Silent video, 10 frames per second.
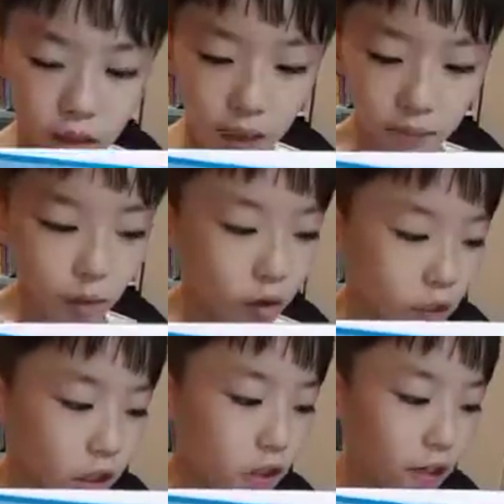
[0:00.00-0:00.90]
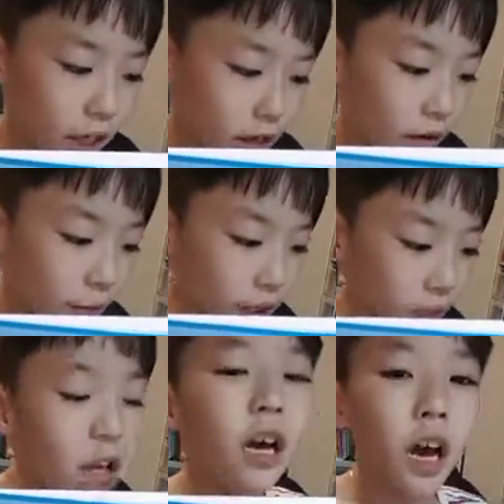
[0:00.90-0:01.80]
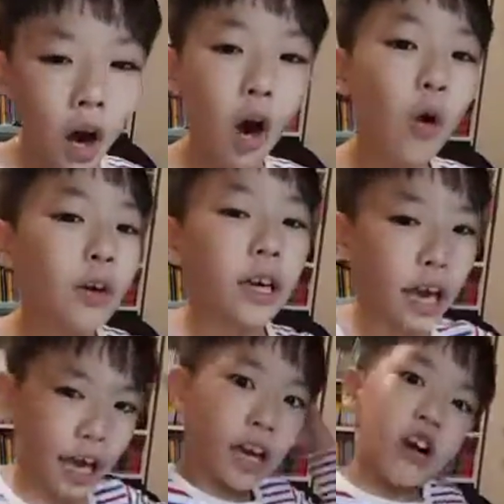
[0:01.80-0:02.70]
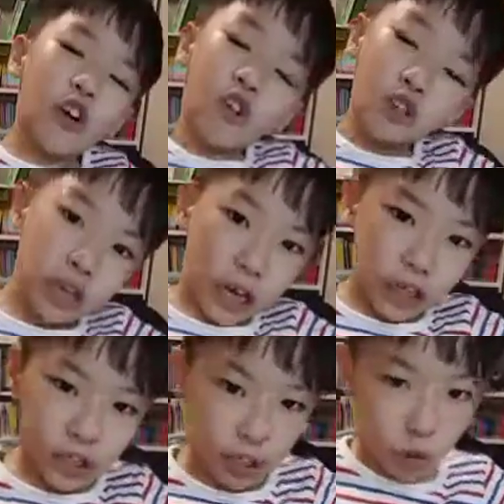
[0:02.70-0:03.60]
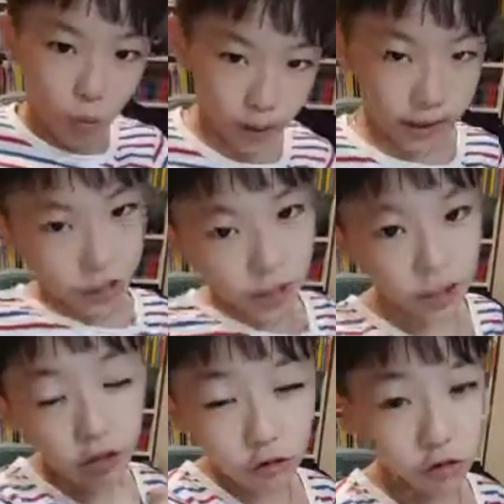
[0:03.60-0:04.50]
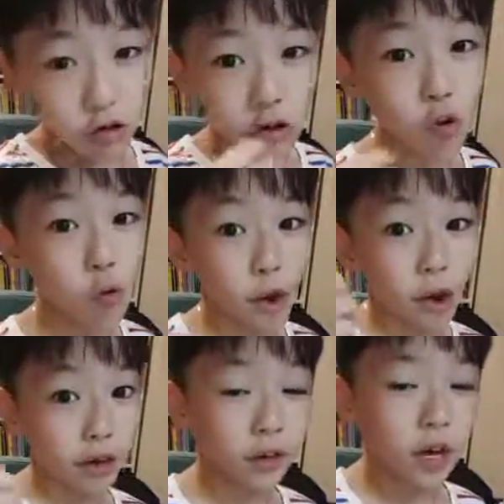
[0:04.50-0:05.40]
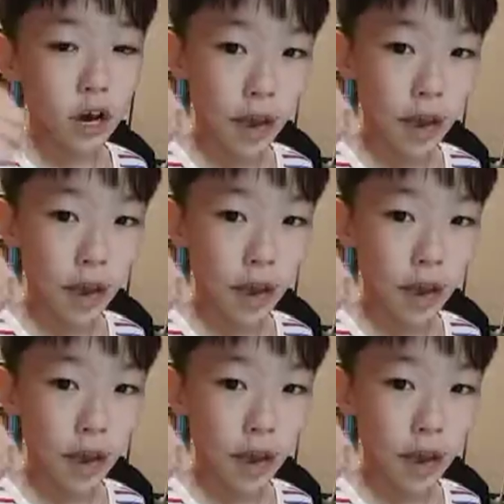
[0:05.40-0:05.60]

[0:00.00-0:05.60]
Molly said a riddle. Okay, so what are you doing?